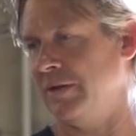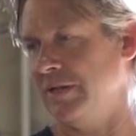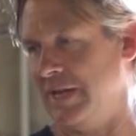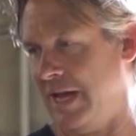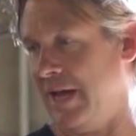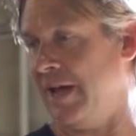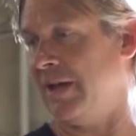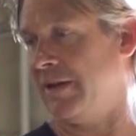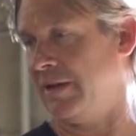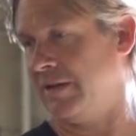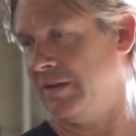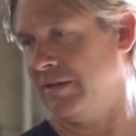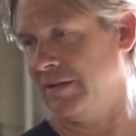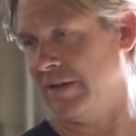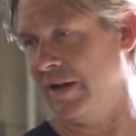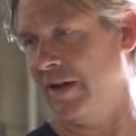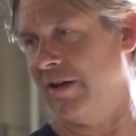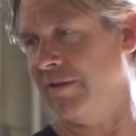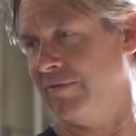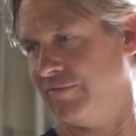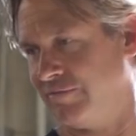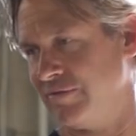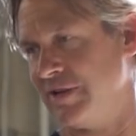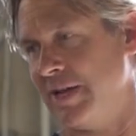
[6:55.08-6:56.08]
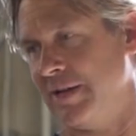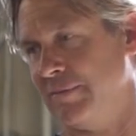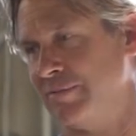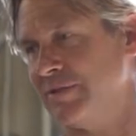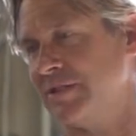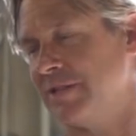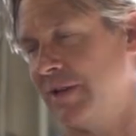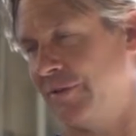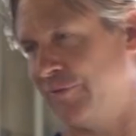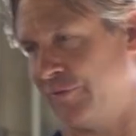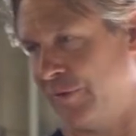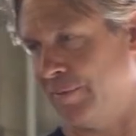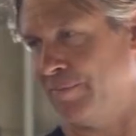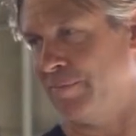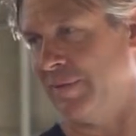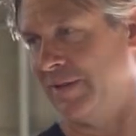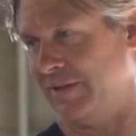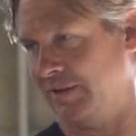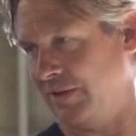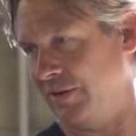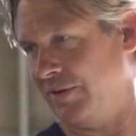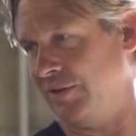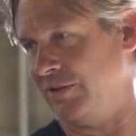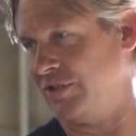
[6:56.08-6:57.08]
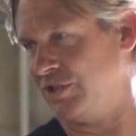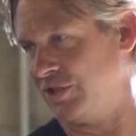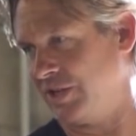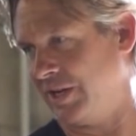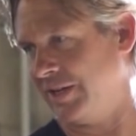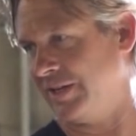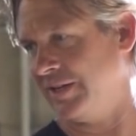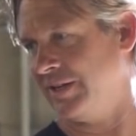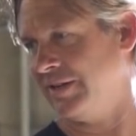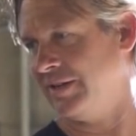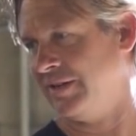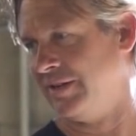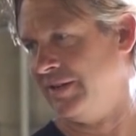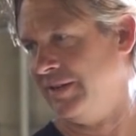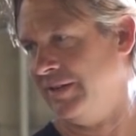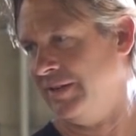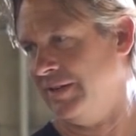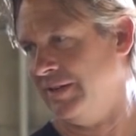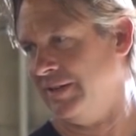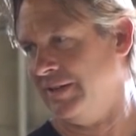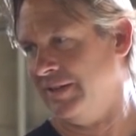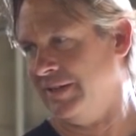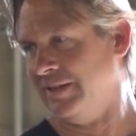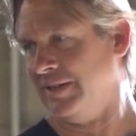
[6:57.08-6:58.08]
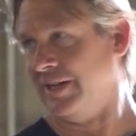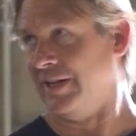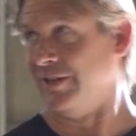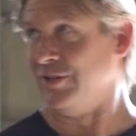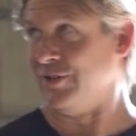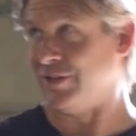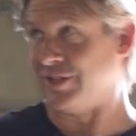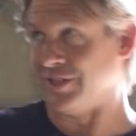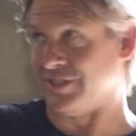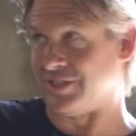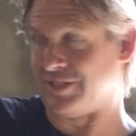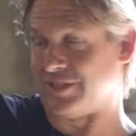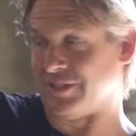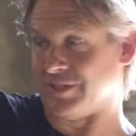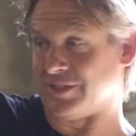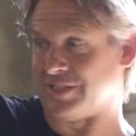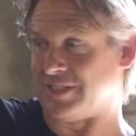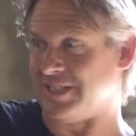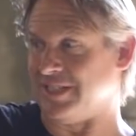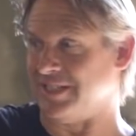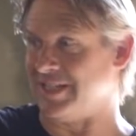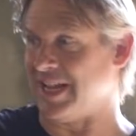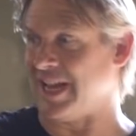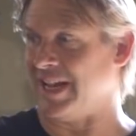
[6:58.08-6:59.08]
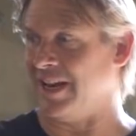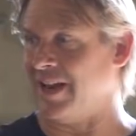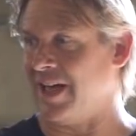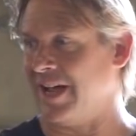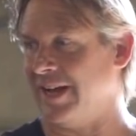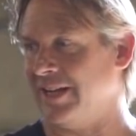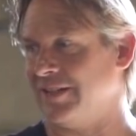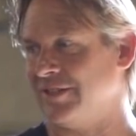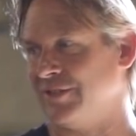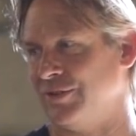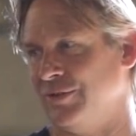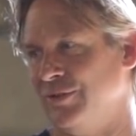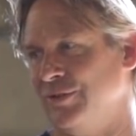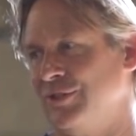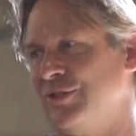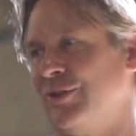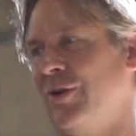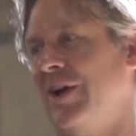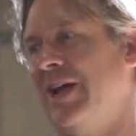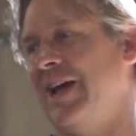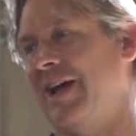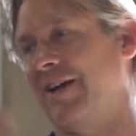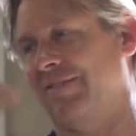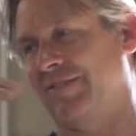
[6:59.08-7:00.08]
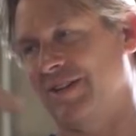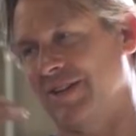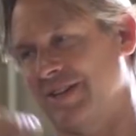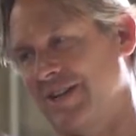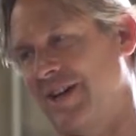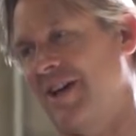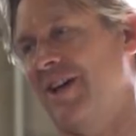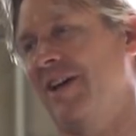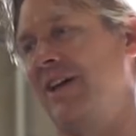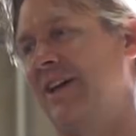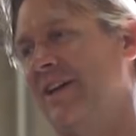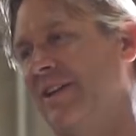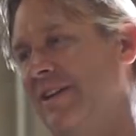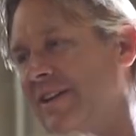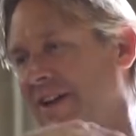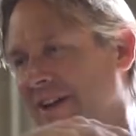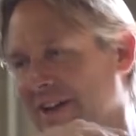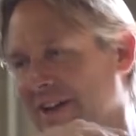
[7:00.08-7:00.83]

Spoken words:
Yeah, I've taped stuff up in there and shut it. And you could still see daylight through, so I have to cut and I